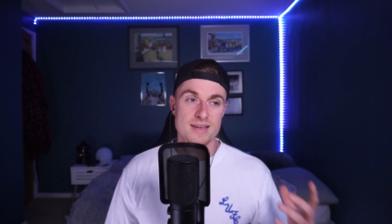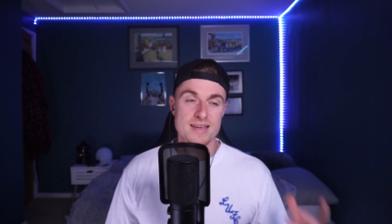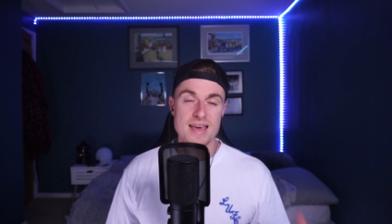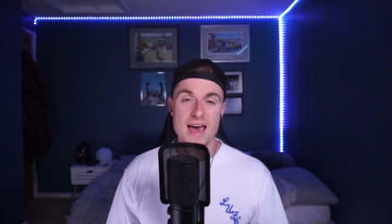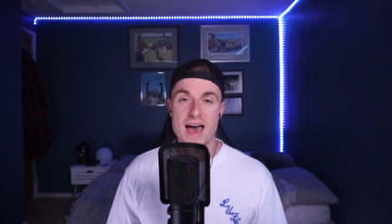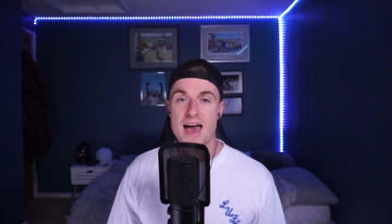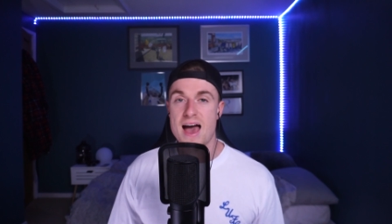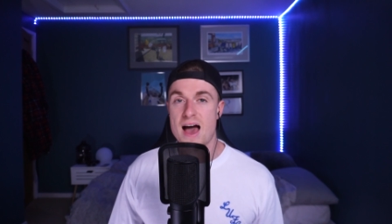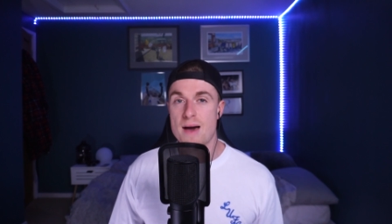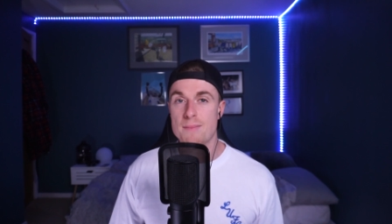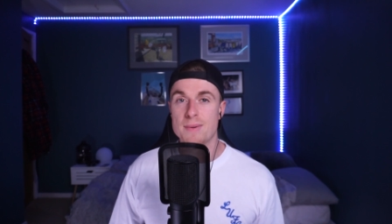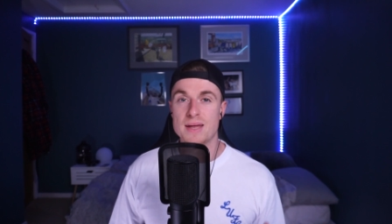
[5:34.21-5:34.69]

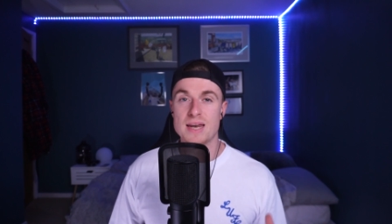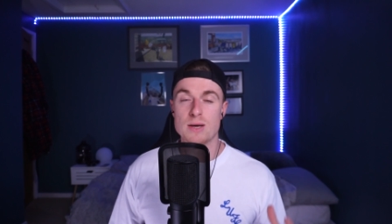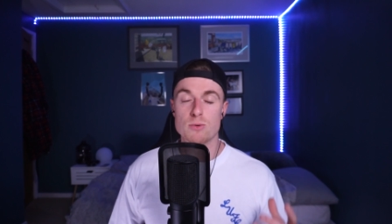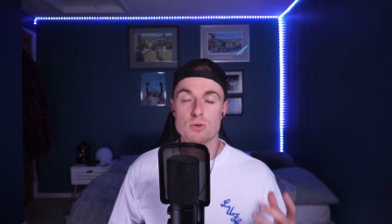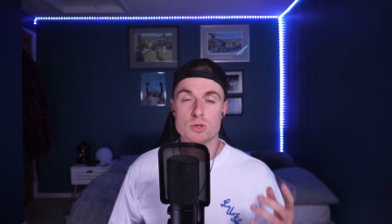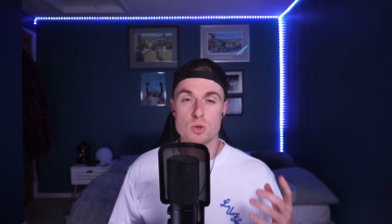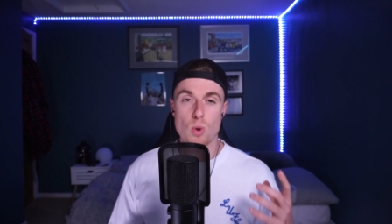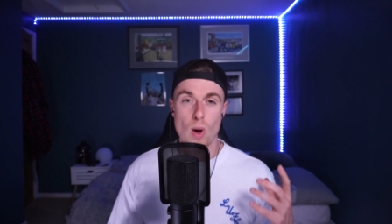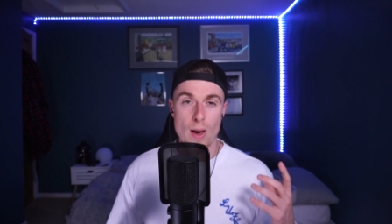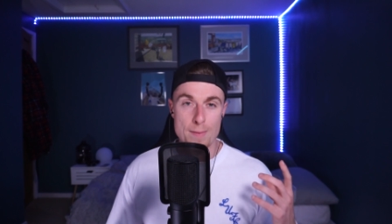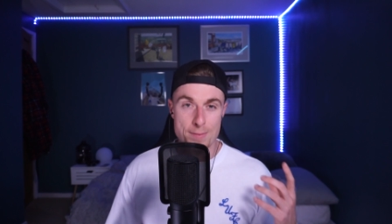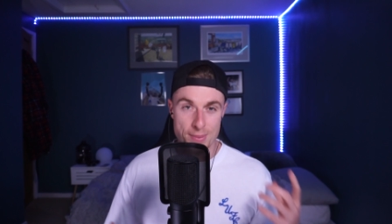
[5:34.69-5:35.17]
yeah, I mean,
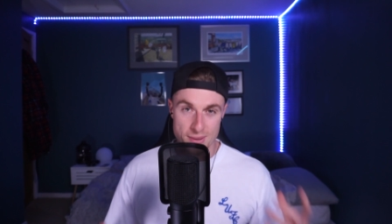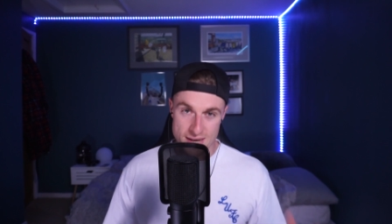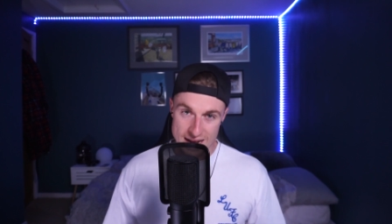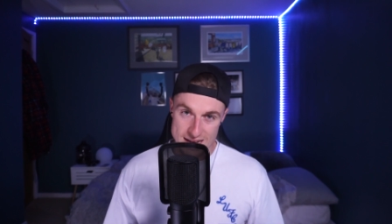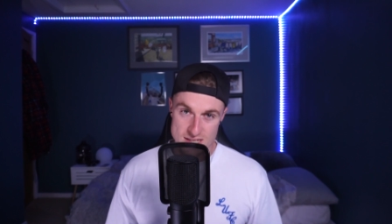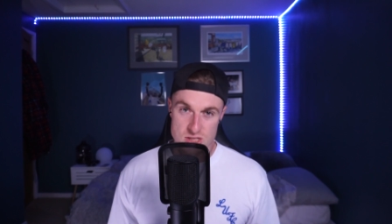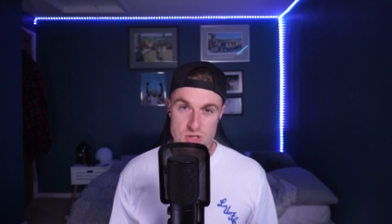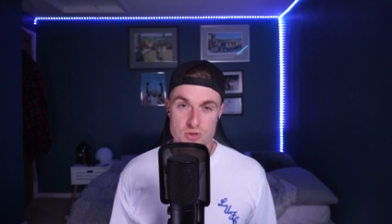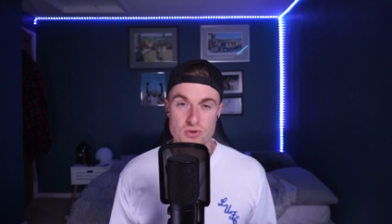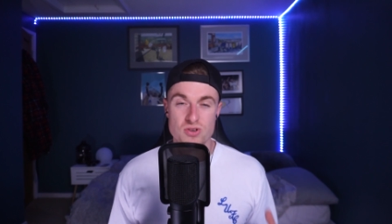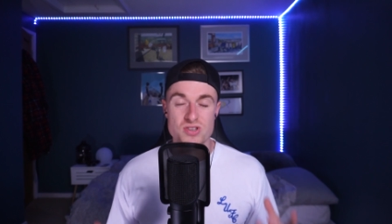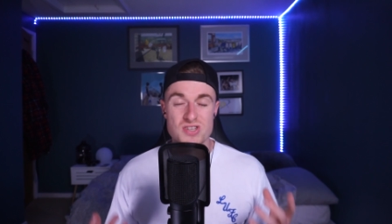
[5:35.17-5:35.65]
it was quite
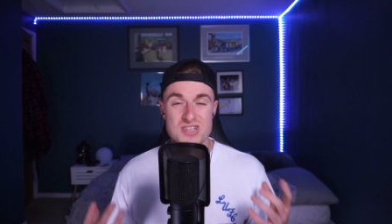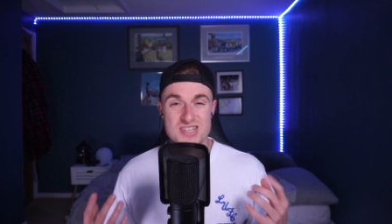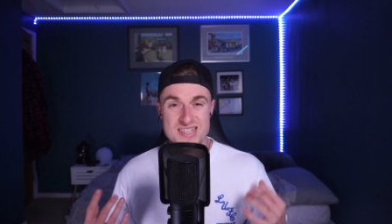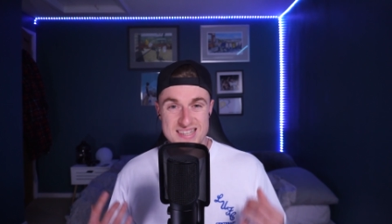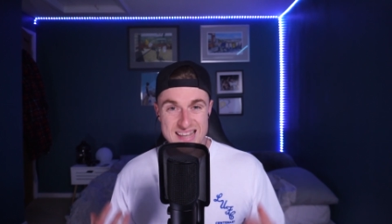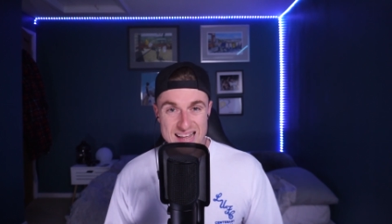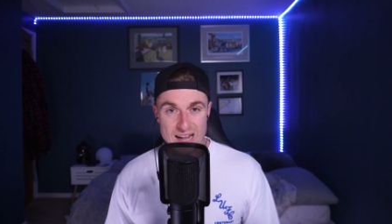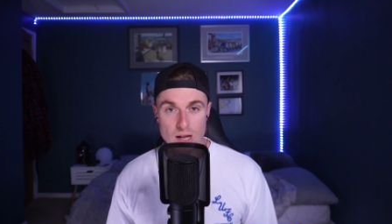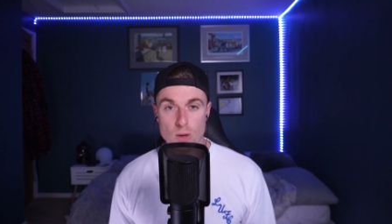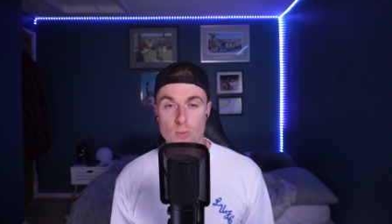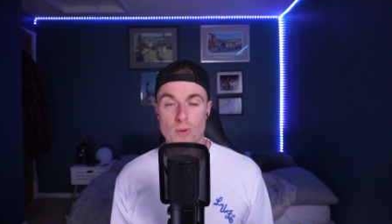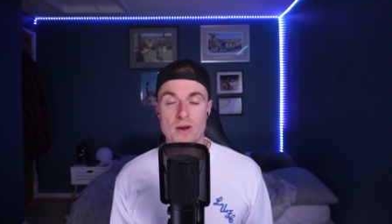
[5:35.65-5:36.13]
pedestrian
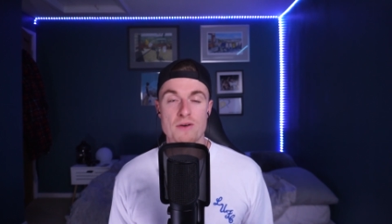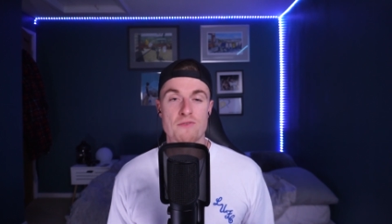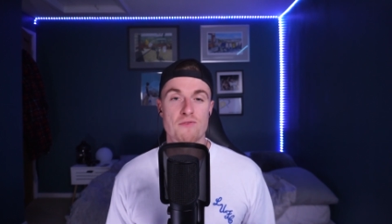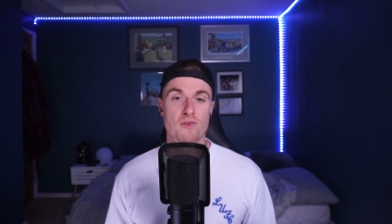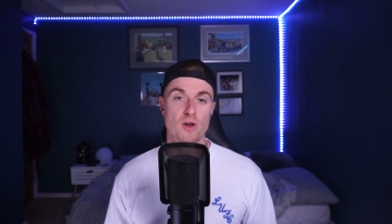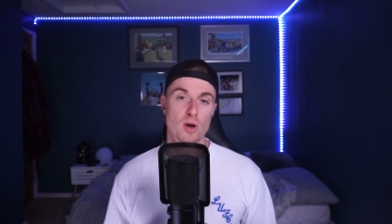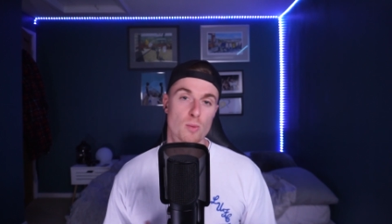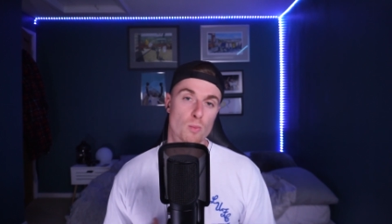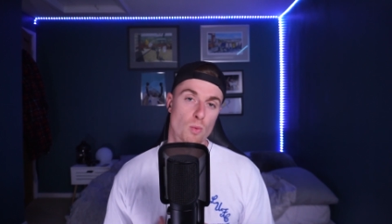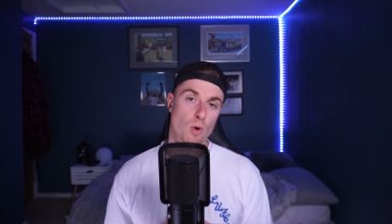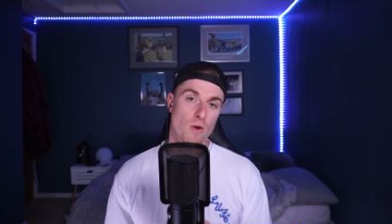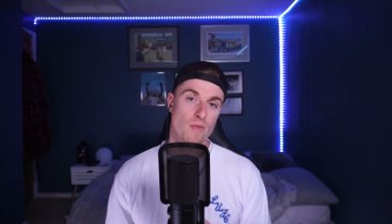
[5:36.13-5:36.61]
still
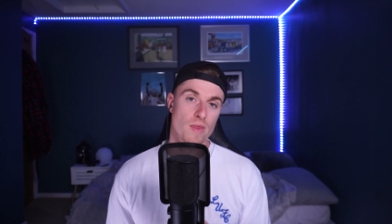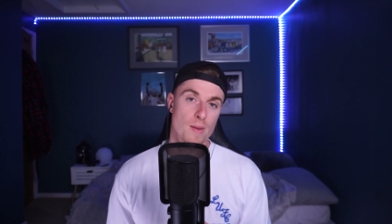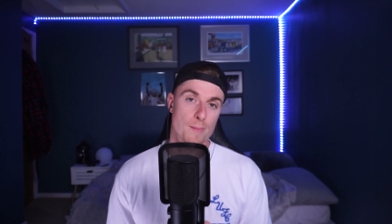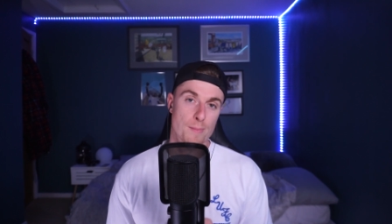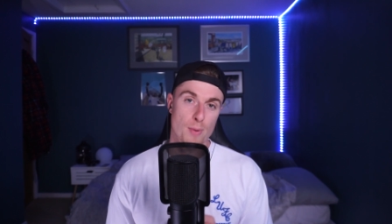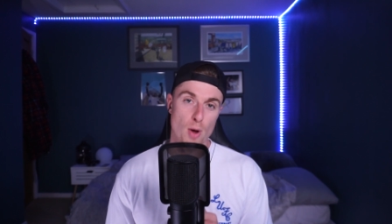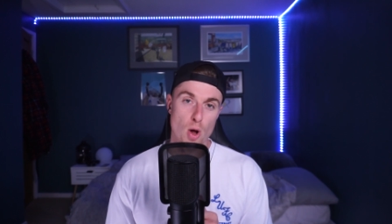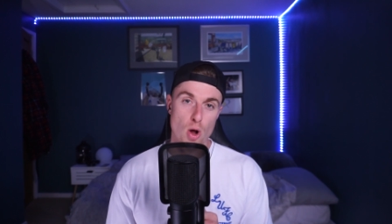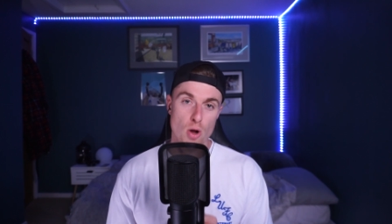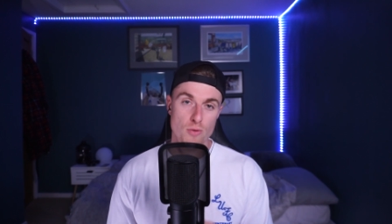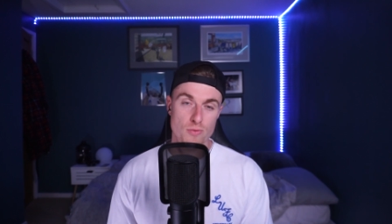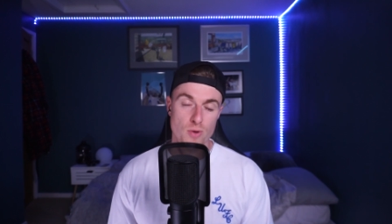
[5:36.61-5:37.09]
when Fulham were on
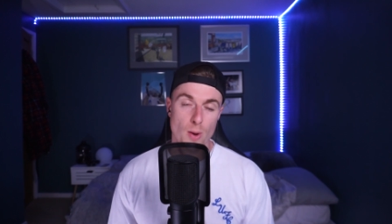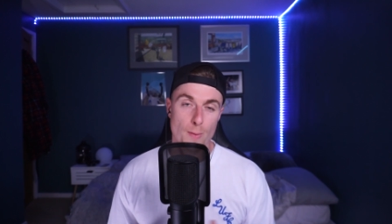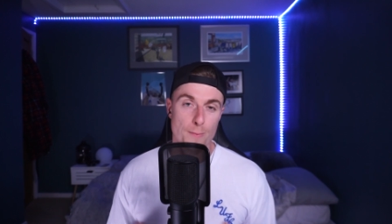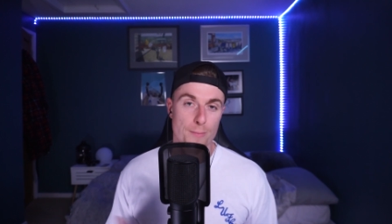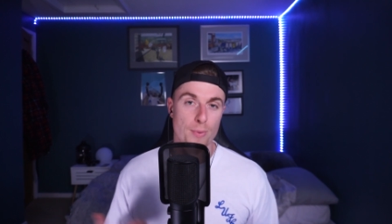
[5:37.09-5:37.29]
the ball,